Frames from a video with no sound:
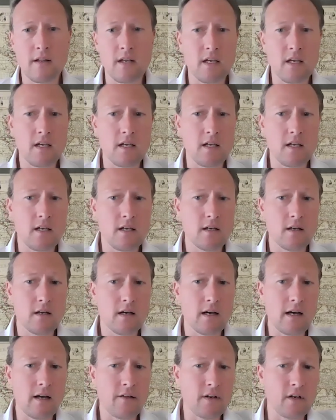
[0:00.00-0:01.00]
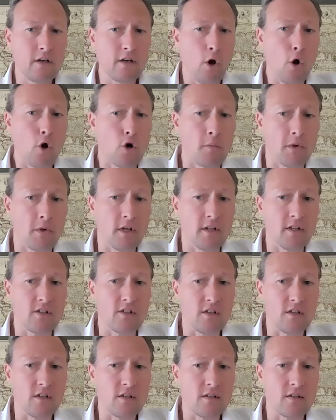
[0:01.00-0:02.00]
The, uh, I think notably,
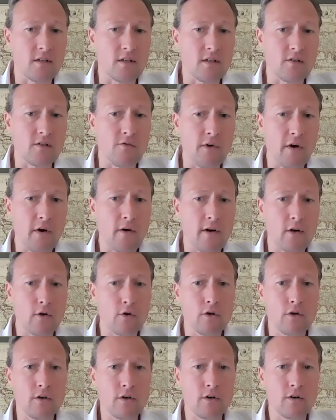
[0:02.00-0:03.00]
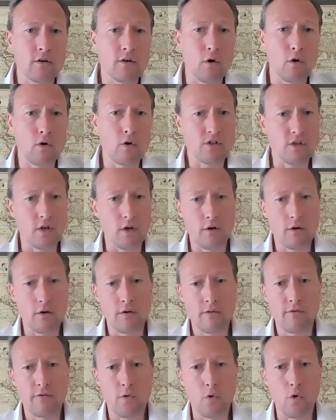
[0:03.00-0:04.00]
this is, is very good
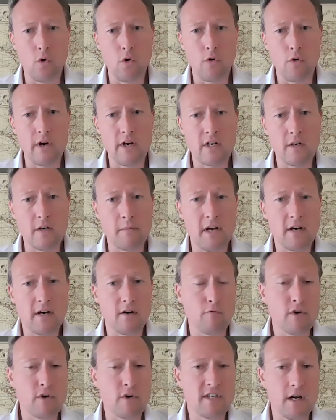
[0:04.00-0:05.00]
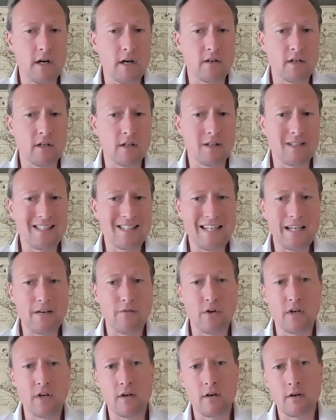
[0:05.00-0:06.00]
also for independent retail dealers,
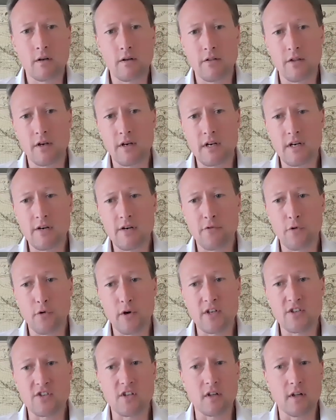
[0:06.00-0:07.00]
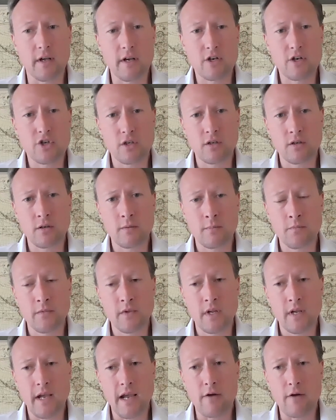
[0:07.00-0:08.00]
given the need for installation
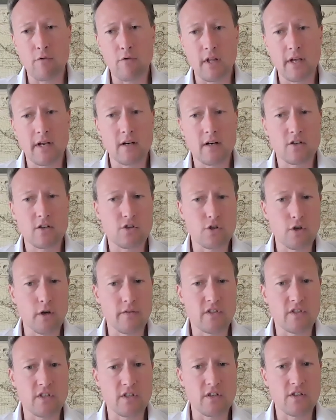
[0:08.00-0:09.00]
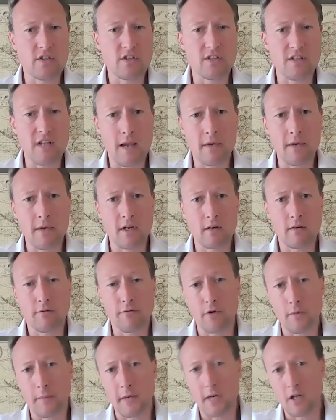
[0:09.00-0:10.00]
and related services stemming
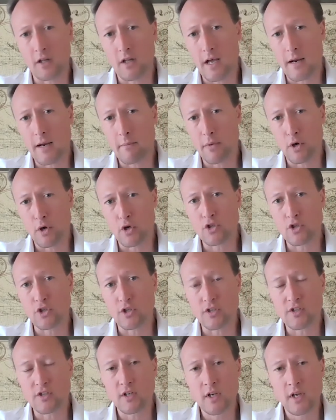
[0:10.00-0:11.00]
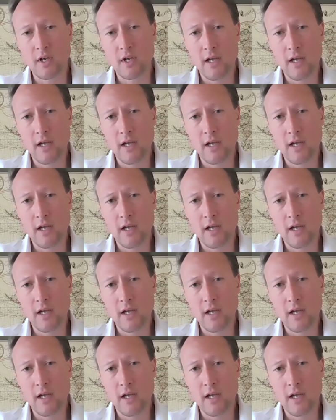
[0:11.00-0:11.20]
from an online purchase.